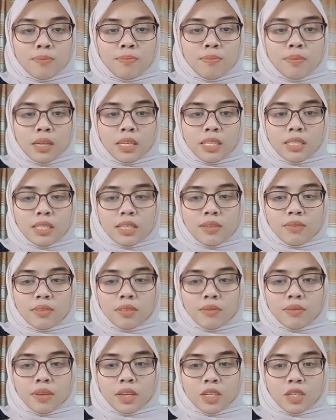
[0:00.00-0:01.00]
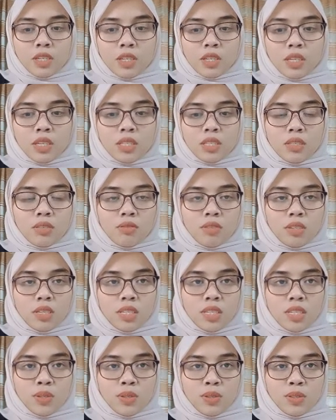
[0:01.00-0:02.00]
best intervention to
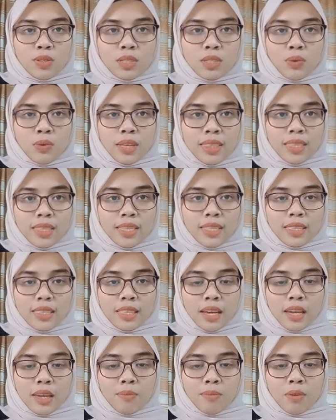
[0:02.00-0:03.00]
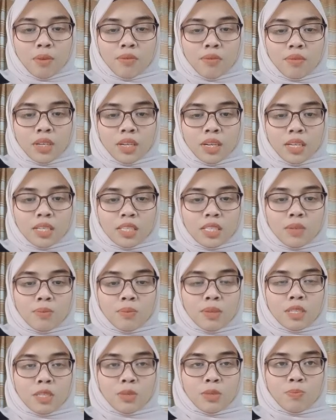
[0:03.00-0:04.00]
reduce the waiting time of the
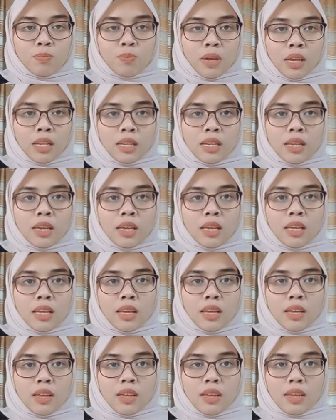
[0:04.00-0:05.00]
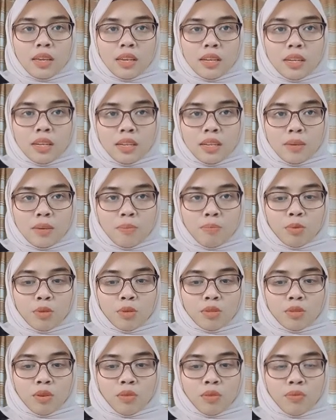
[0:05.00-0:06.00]
customer spend in the
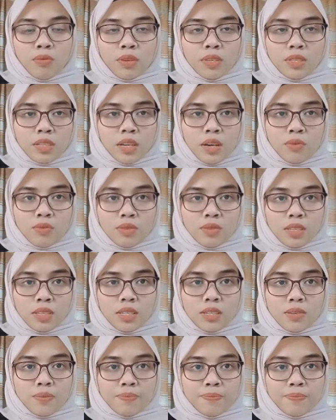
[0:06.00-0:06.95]
post office counter.